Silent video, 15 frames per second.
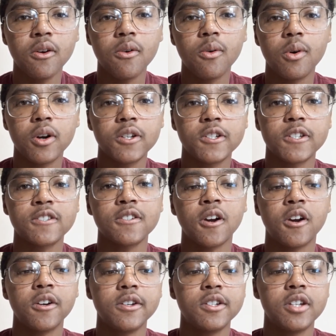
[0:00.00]
or just
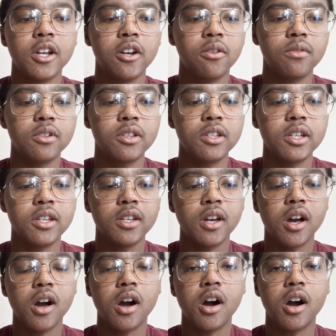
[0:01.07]
aren't generally